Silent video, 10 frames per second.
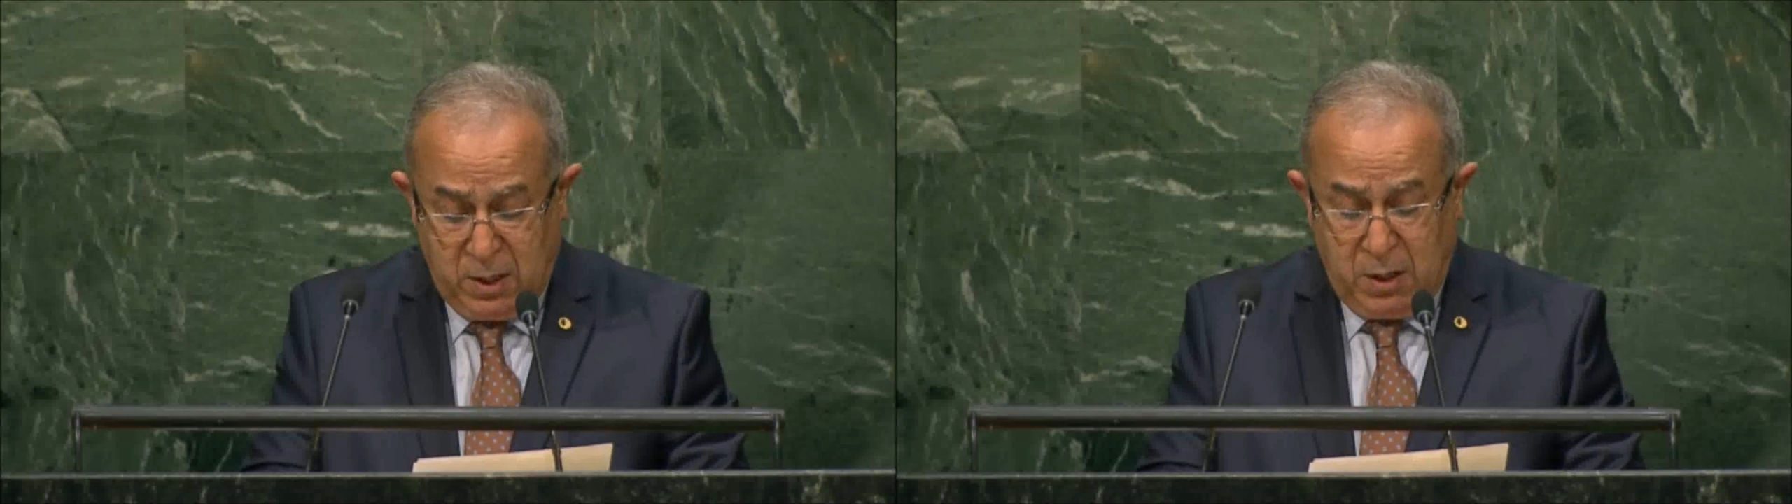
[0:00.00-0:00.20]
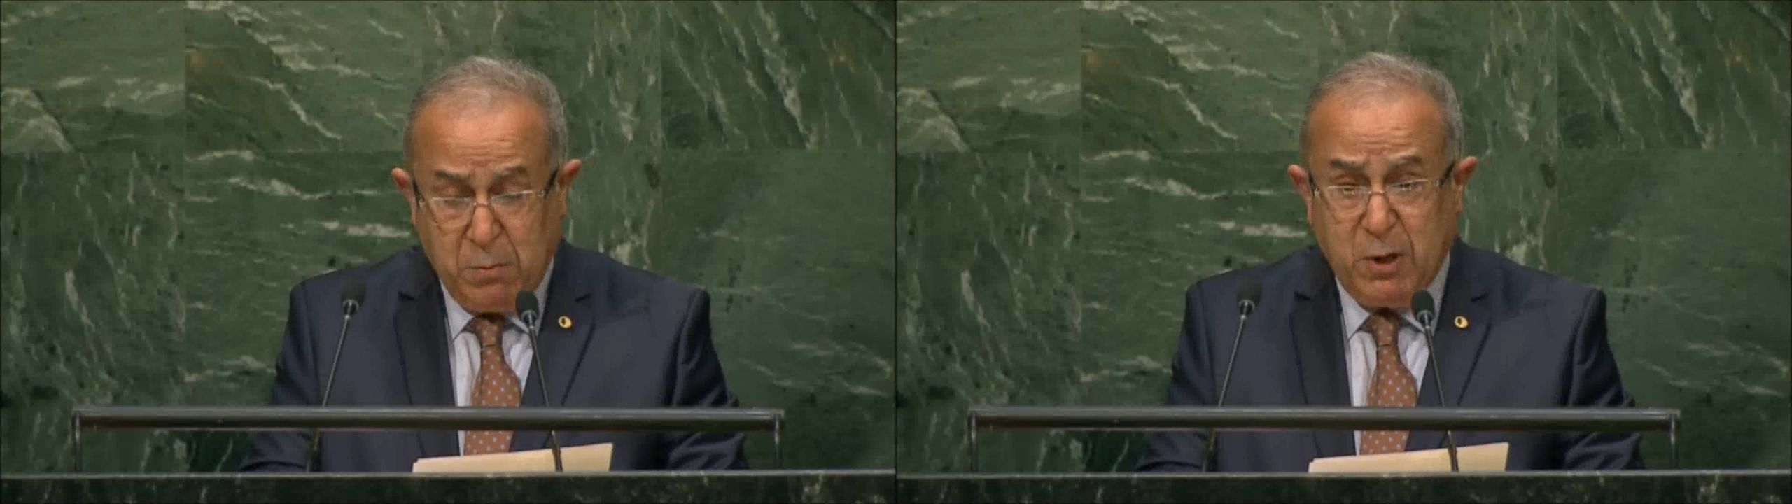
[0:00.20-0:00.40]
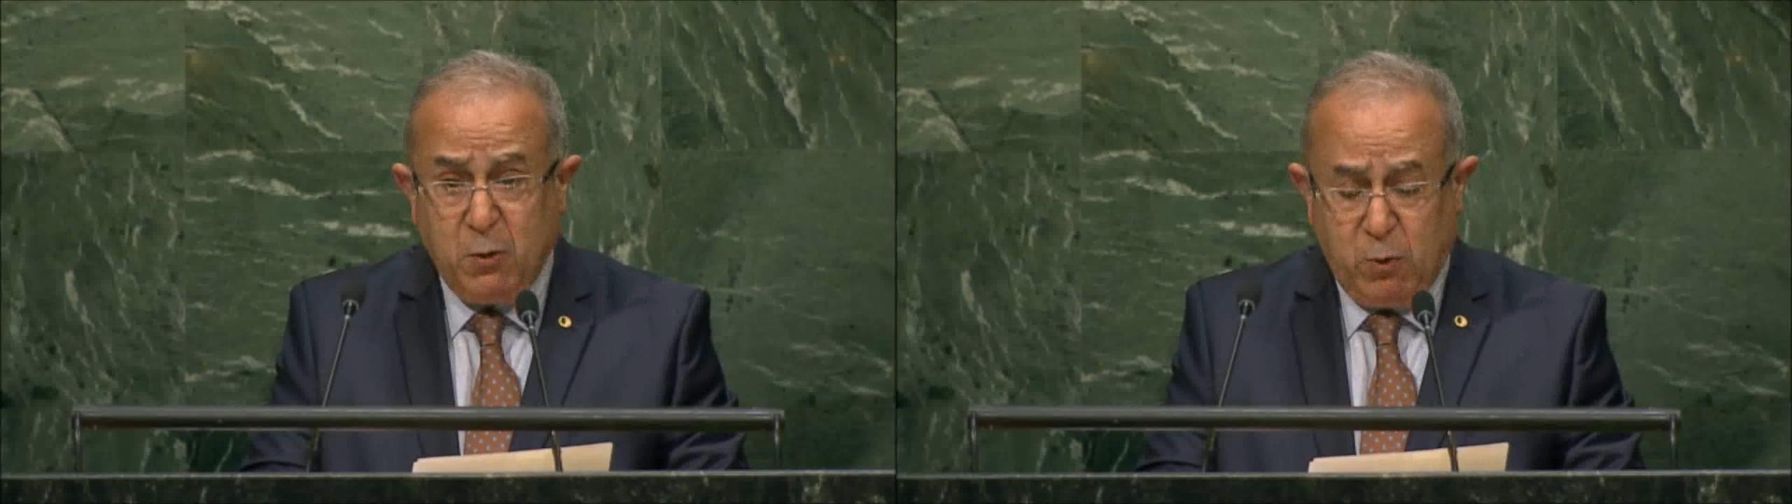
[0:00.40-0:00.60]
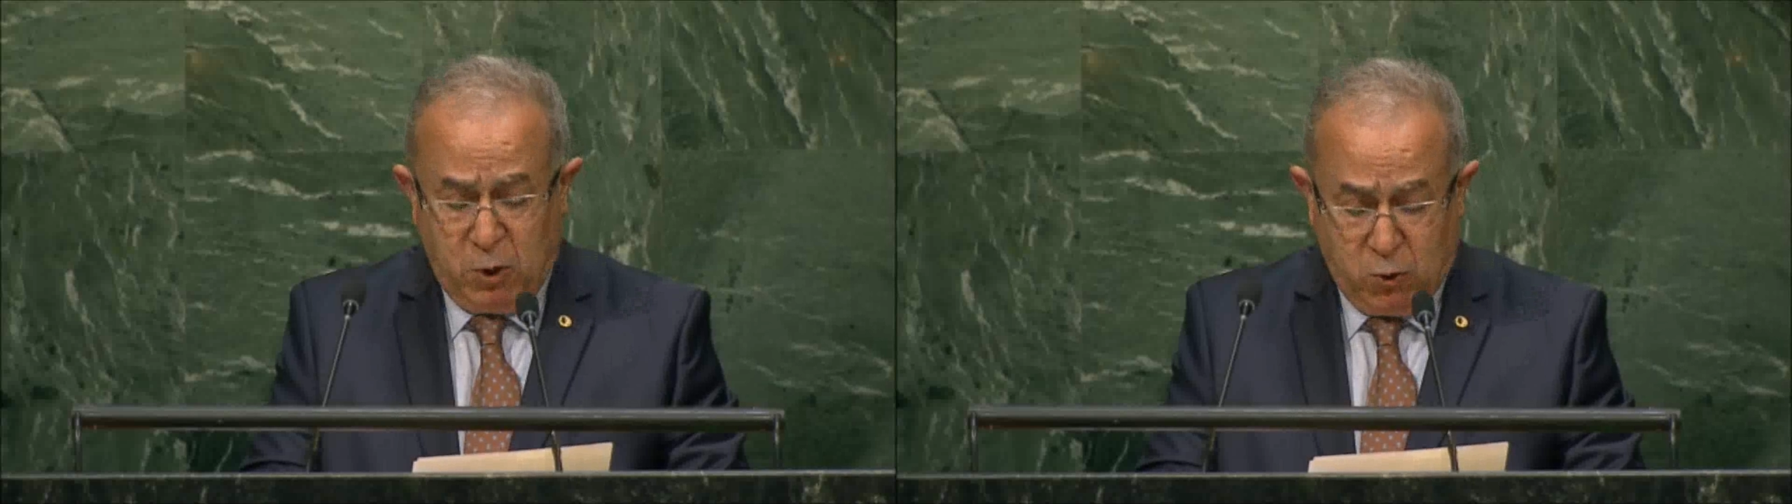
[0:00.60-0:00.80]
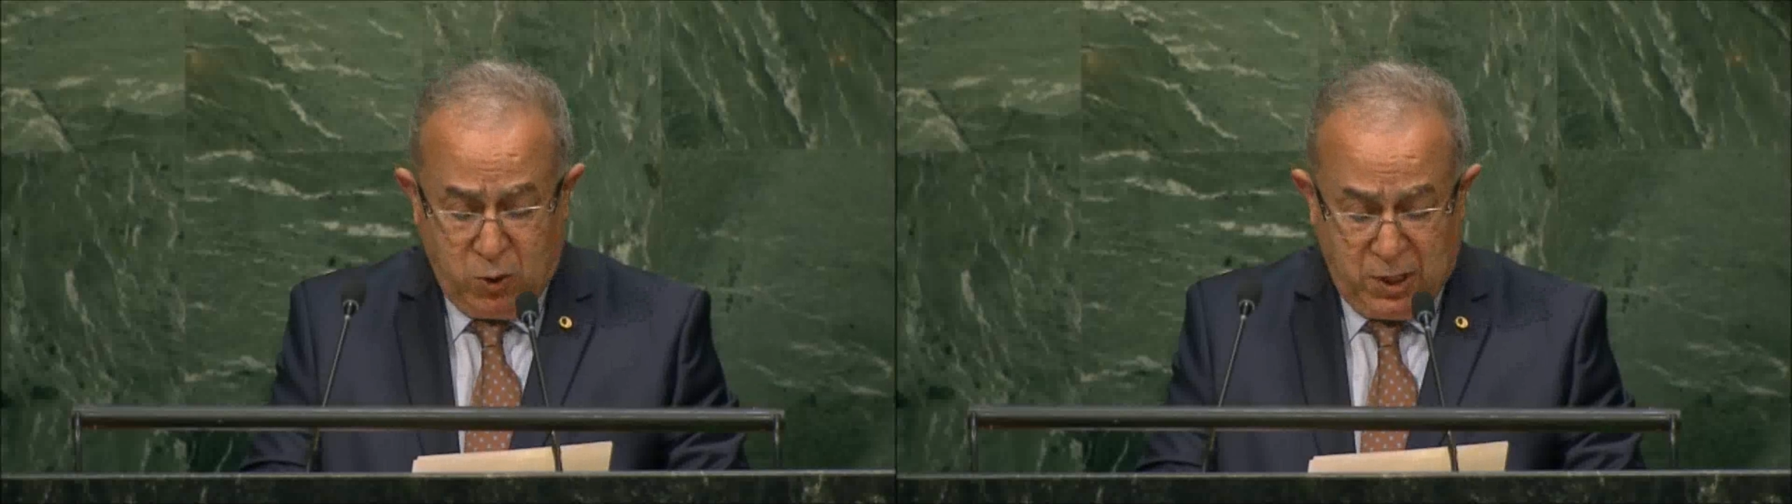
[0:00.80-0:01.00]
of this
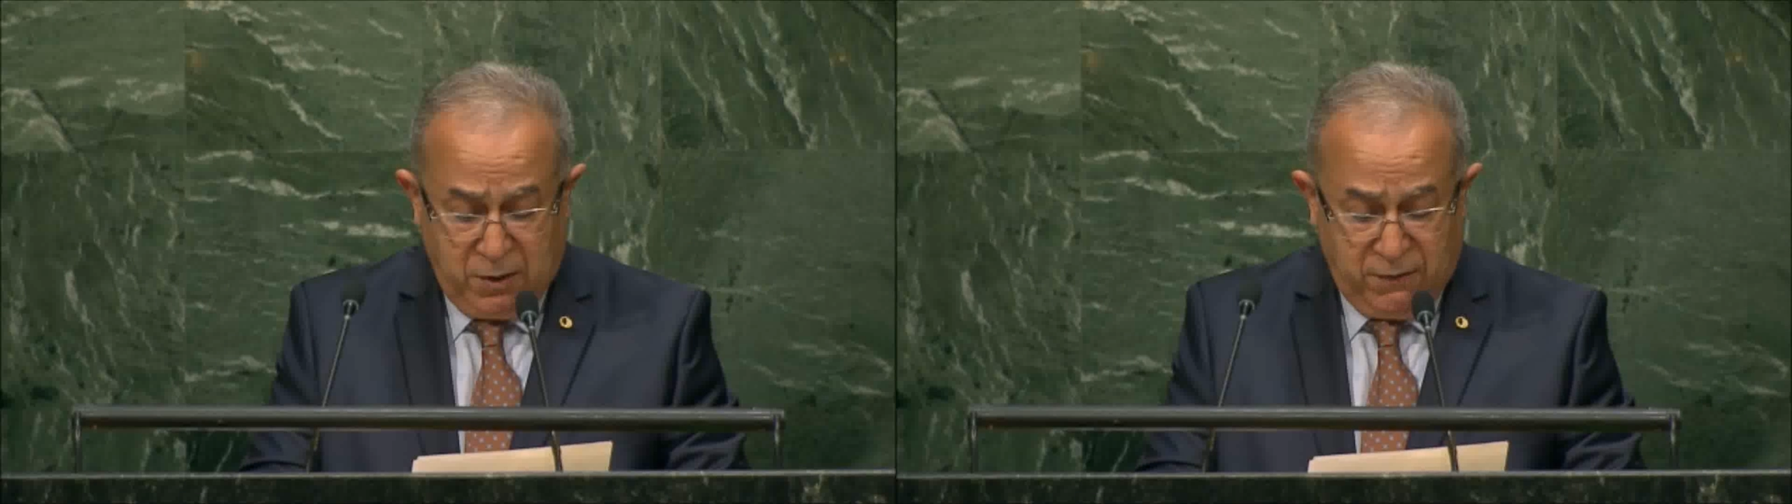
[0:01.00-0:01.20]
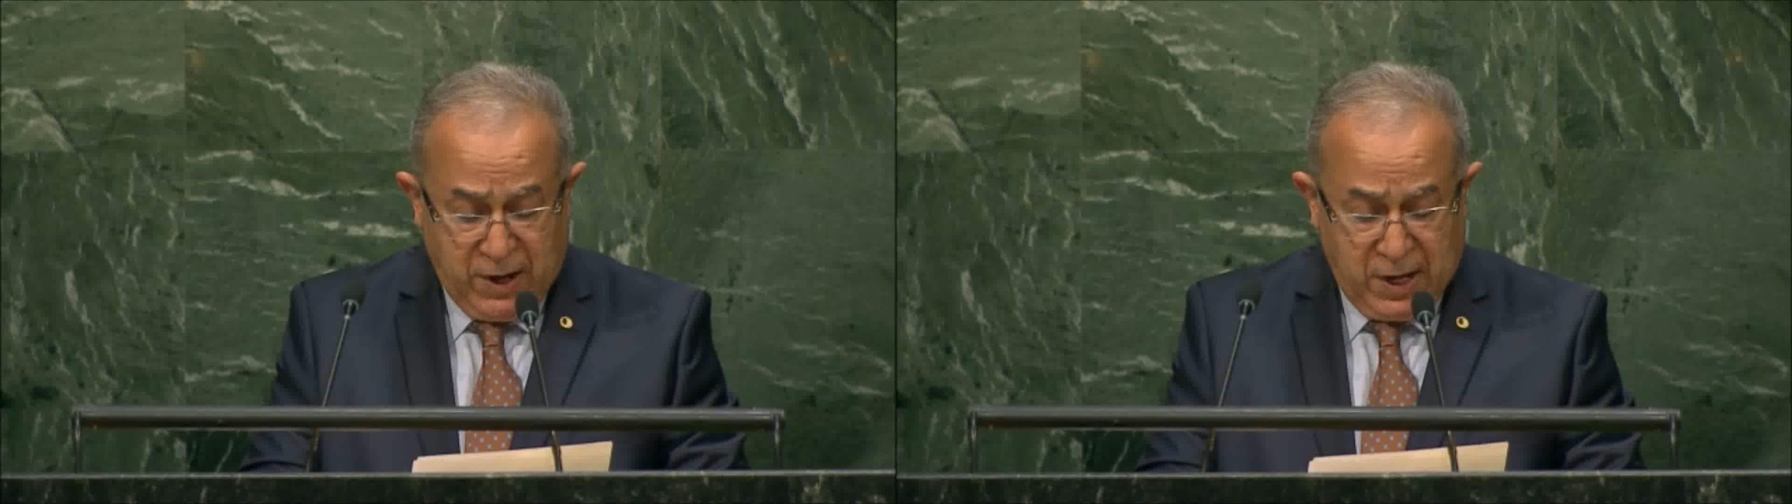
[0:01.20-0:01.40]
agreement,